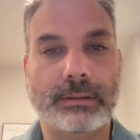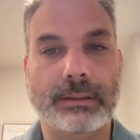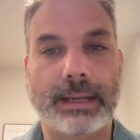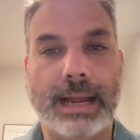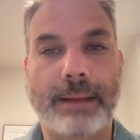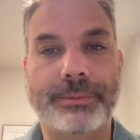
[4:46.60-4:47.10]

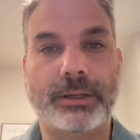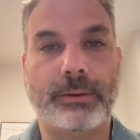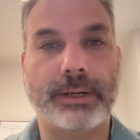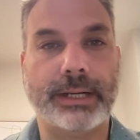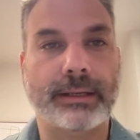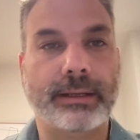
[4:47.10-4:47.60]
the apps are
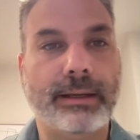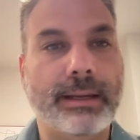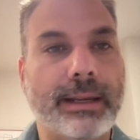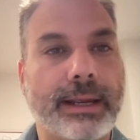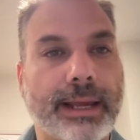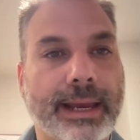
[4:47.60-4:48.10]
running.
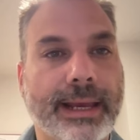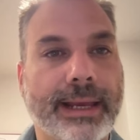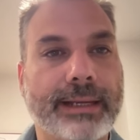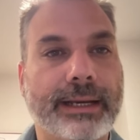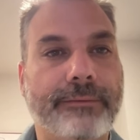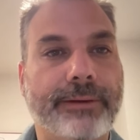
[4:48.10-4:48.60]

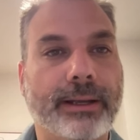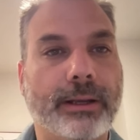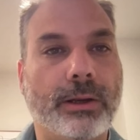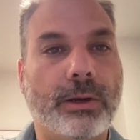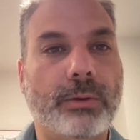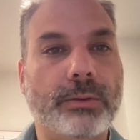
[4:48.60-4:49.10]
And if I
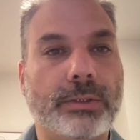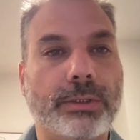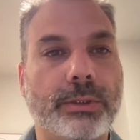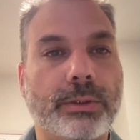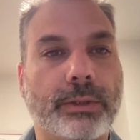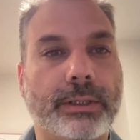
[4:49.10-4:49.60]
go
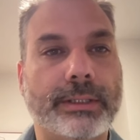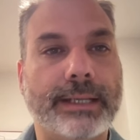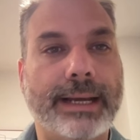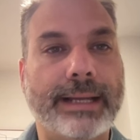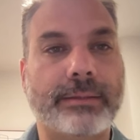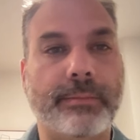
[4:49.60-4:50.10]
to the
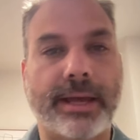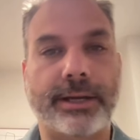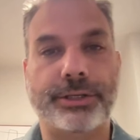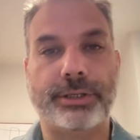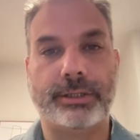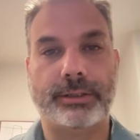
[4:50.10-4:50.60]
task
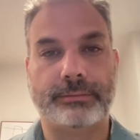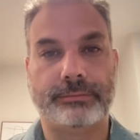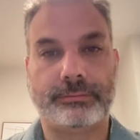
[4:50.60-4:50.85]
manager,